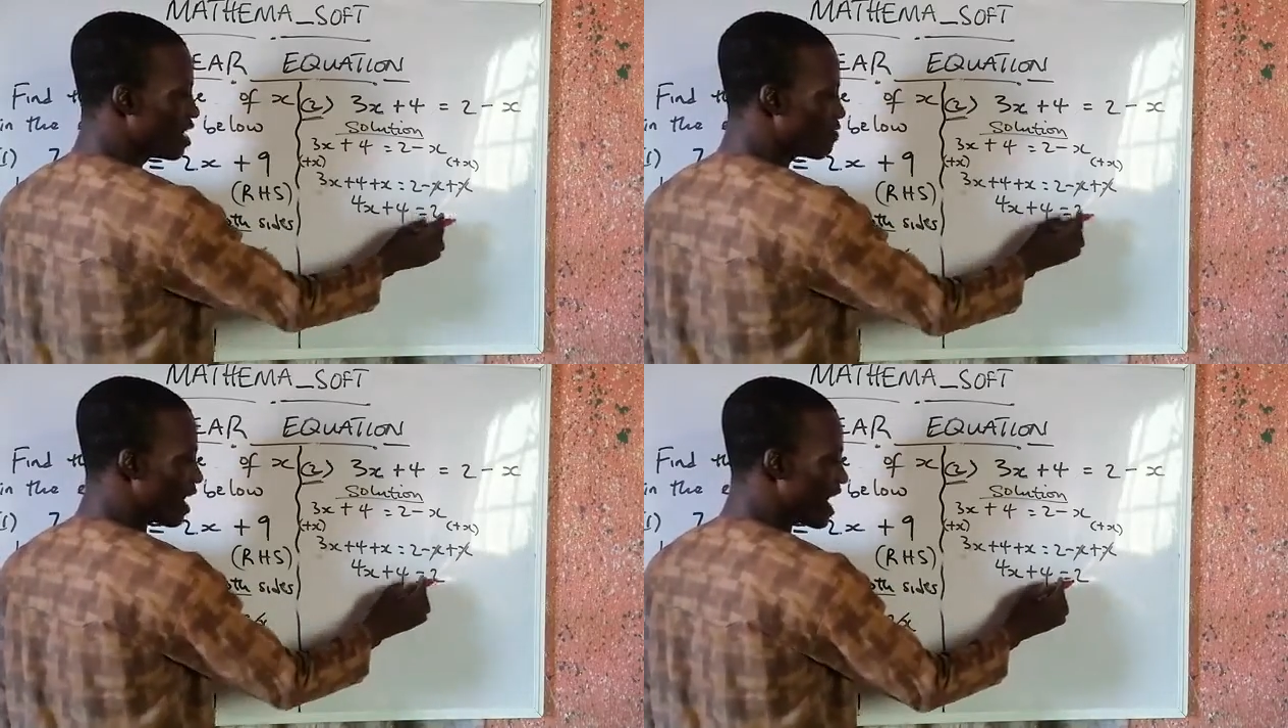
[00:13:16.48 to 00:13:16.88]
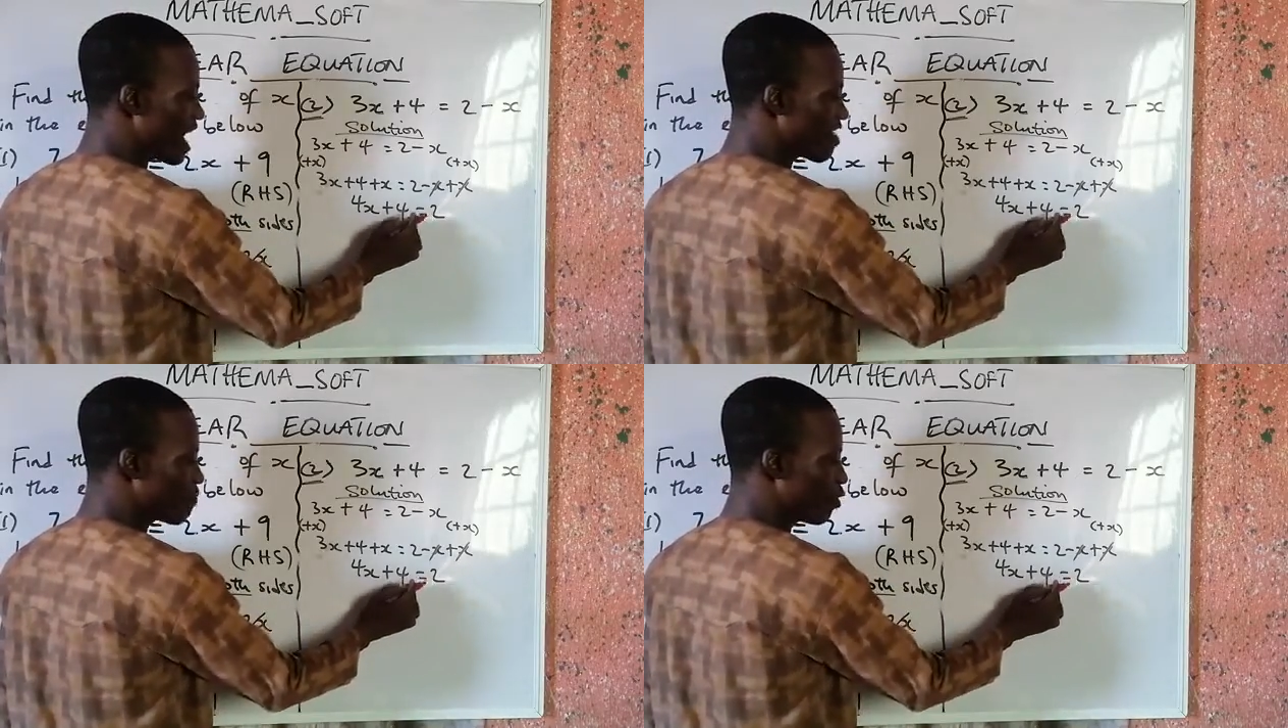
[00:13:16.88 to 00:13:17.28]
if I
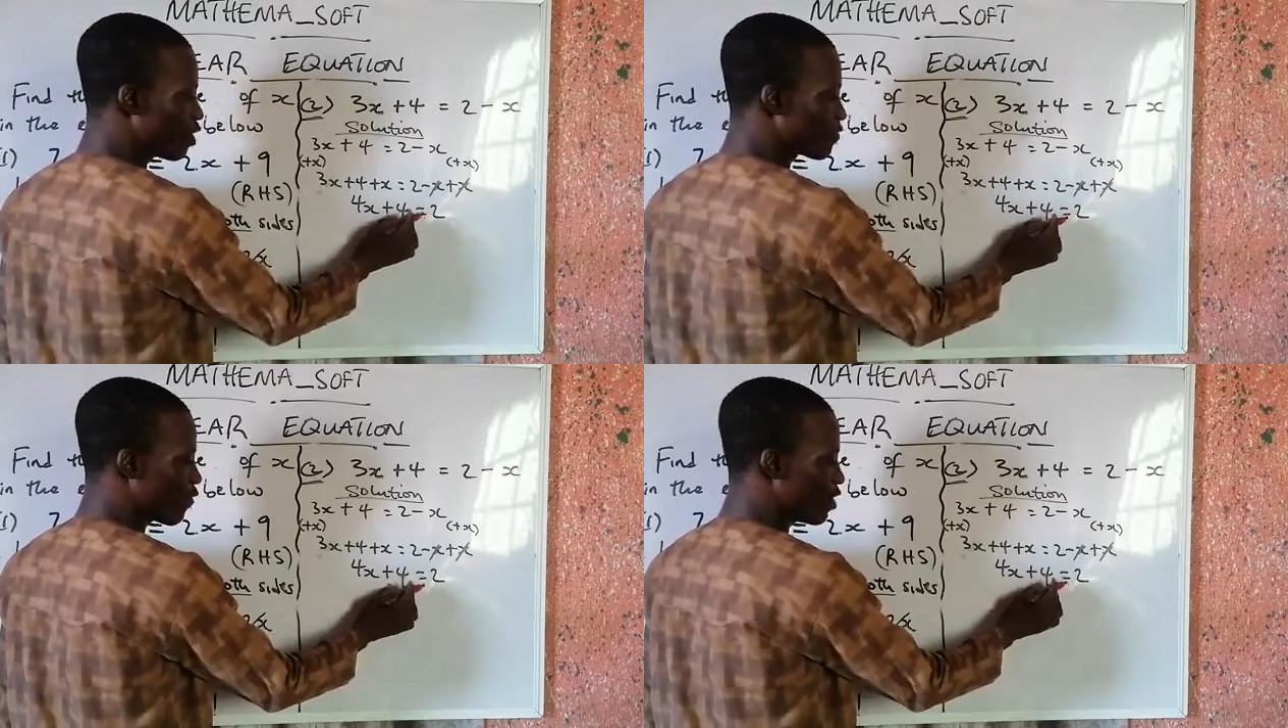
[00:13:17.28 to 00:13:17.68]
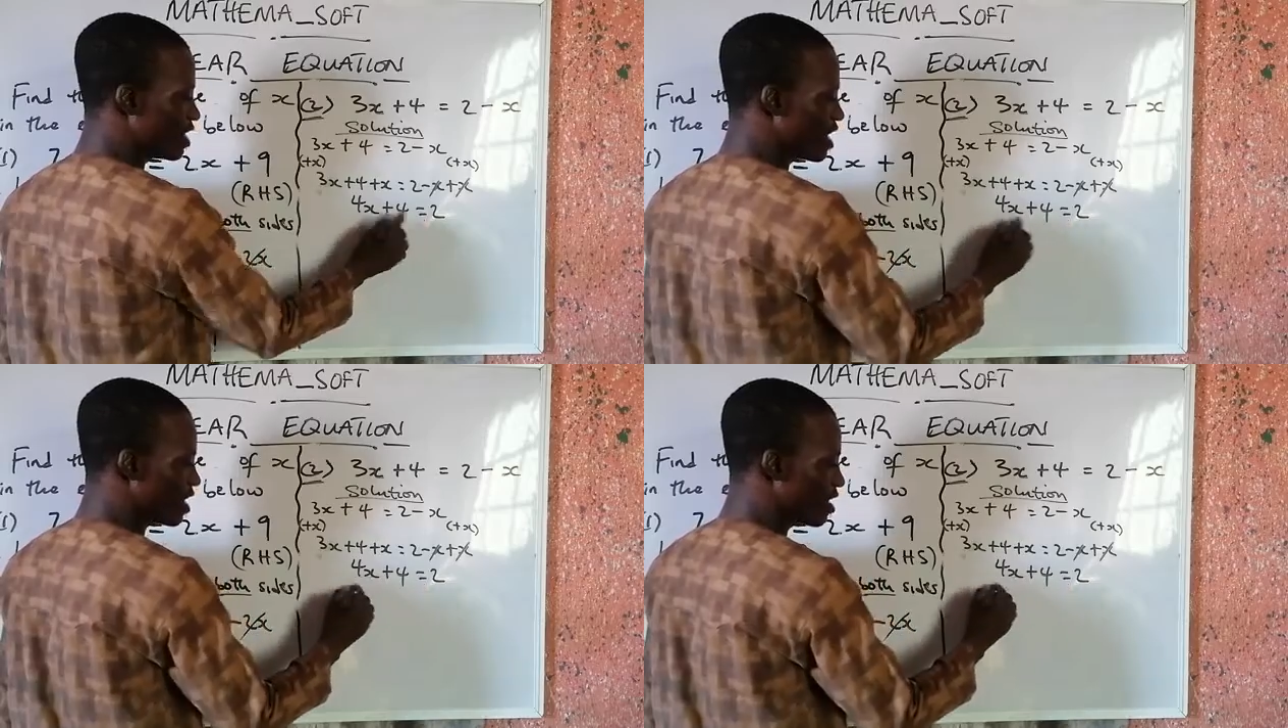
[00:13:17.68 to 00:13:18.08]
have plus 4
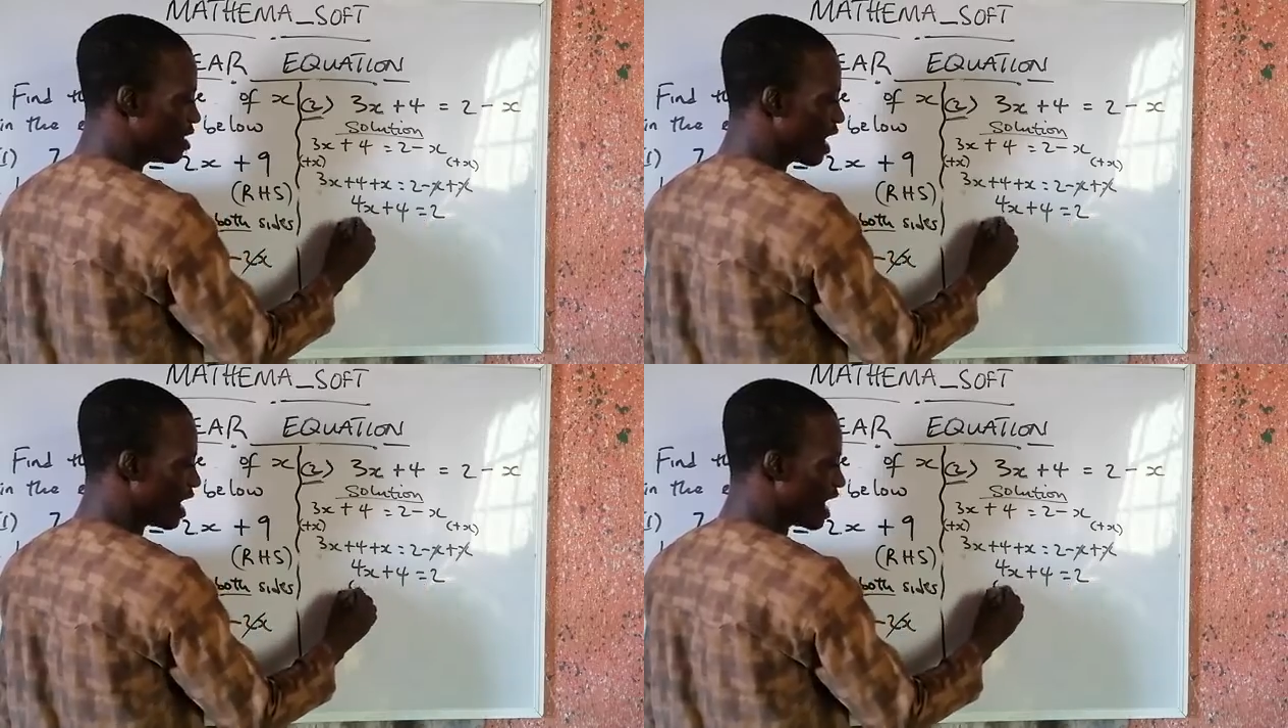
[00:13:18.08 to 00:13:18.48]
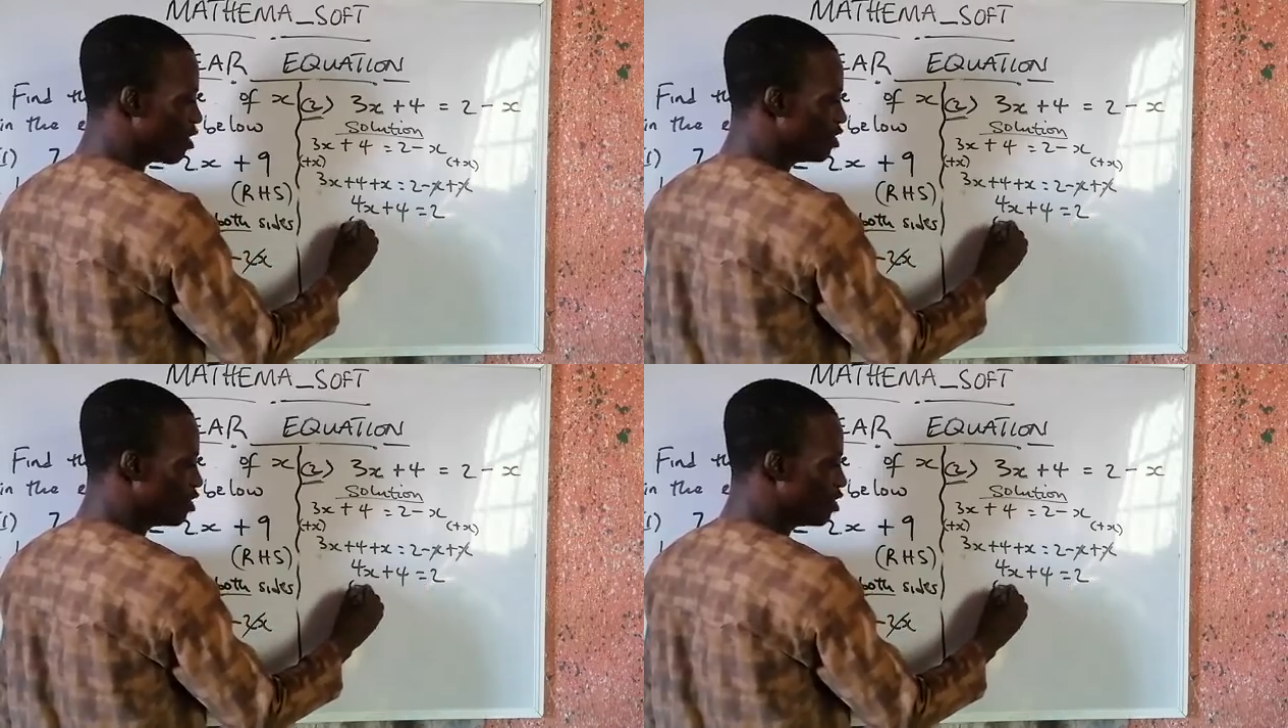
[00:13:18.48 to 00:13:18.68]
here, I can